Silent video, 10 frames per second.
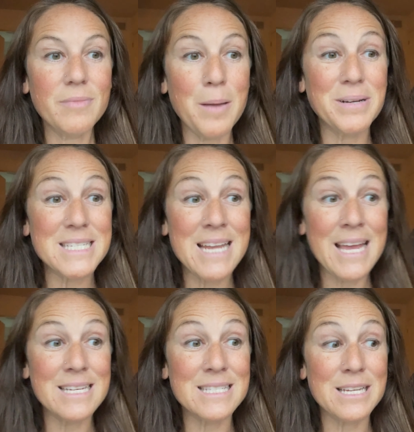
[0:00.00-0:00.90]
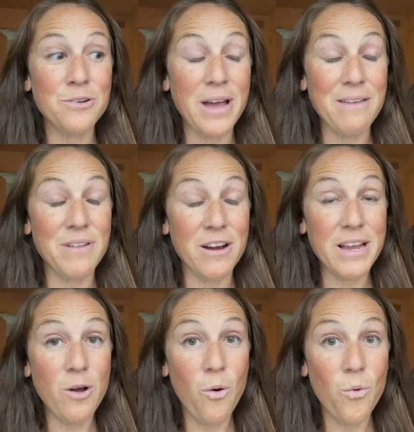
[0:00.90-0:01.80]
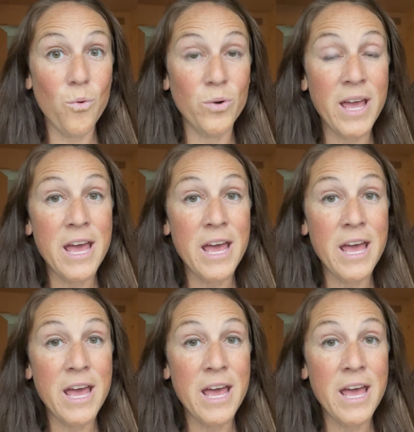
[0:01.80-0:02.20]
But today is still a very cold,